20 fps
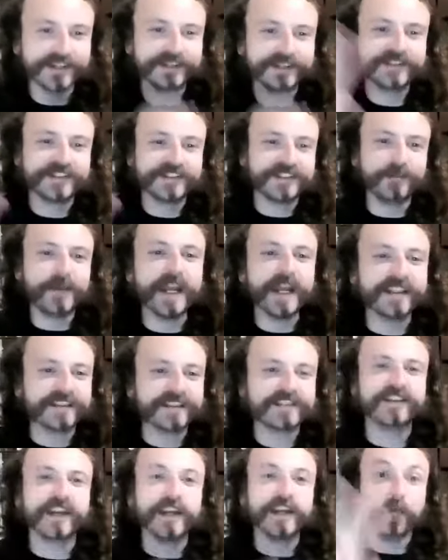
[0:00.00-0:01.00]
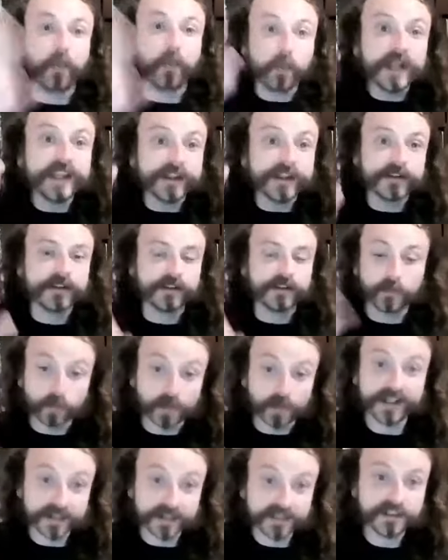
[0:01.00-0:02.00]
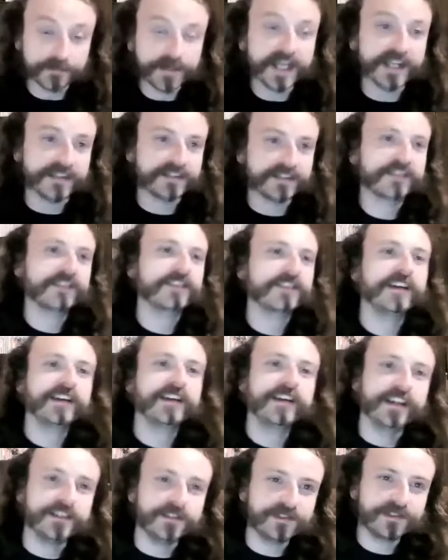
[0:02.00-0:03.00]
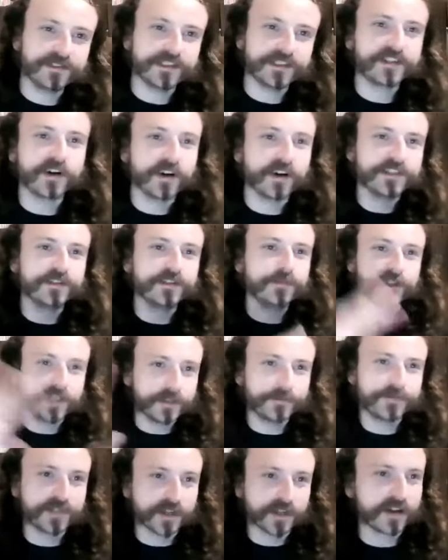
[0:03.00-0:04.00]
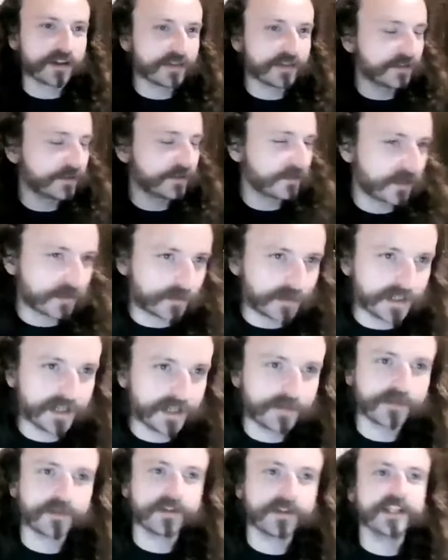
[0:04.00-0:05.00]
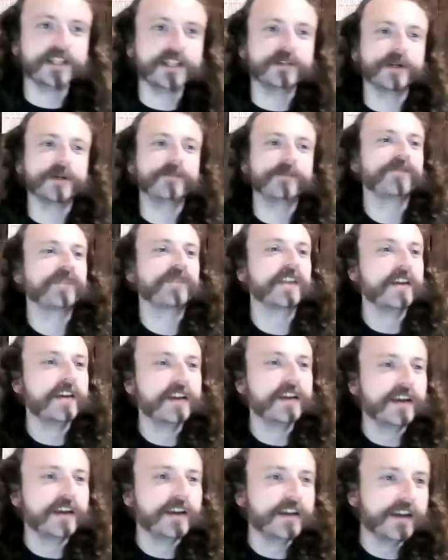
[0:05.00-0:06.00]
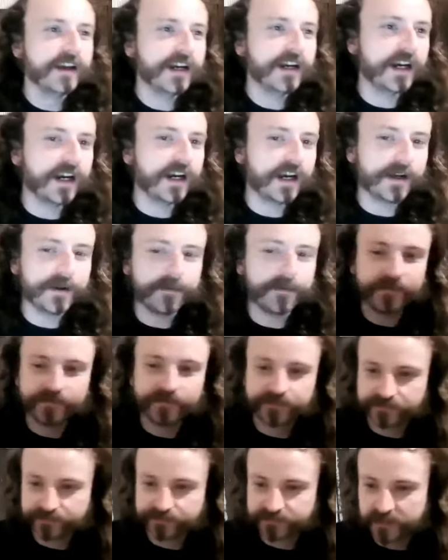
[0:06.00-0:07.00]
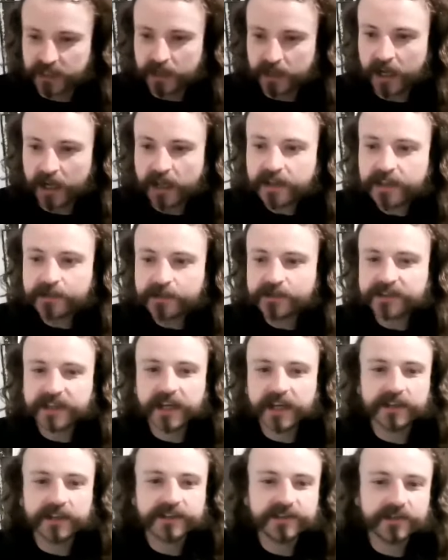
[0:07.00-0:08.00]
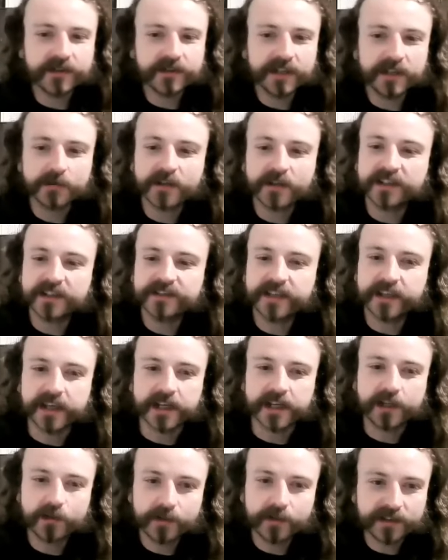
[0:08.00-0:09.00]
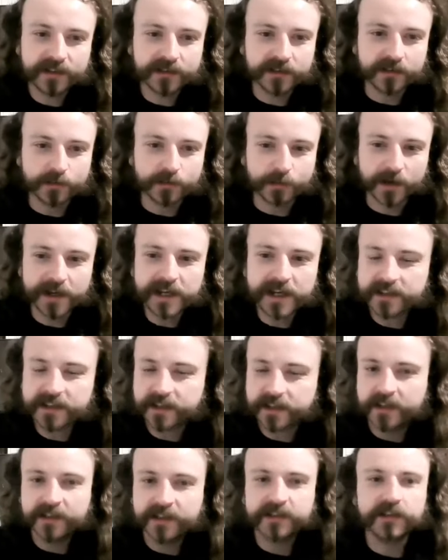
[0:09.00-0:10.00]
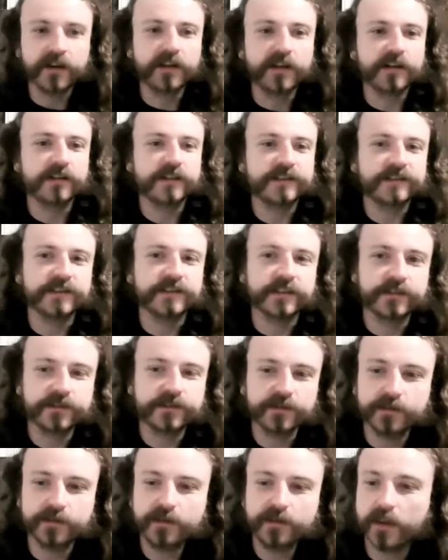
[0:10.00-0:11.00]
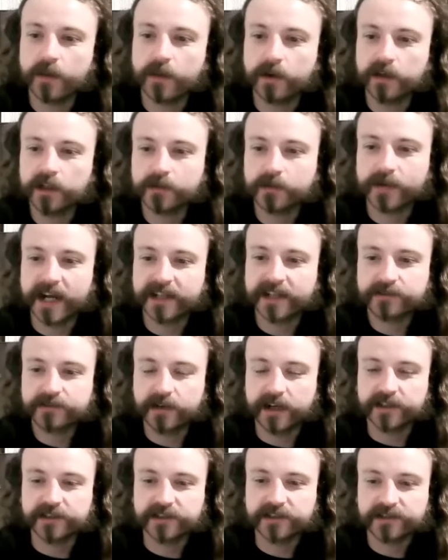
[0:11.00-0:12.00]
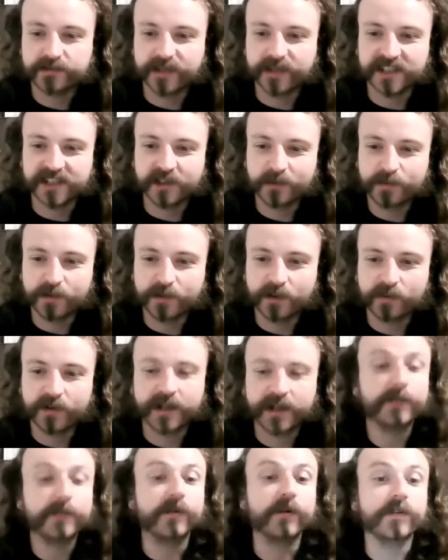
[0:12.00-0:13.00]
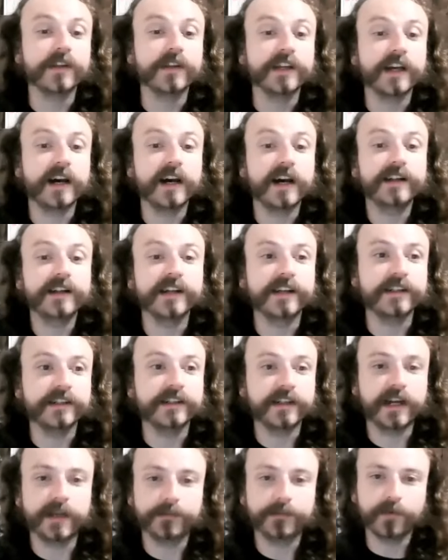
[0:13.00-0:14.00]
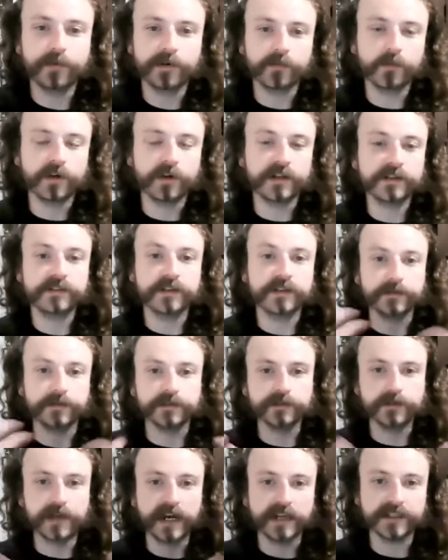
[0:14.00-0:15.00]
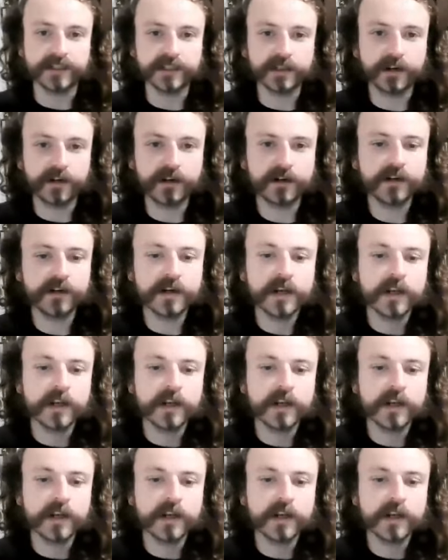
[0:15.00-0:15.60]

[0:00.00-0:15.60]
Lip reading: debate and win a debate, and usually call you a libtard or whatever. Anyway, I think with that, let's go ahead. We're going to take a quick little break. Y'all are listening to the Hood Rat Strategist radio program only on 89.1 WIDR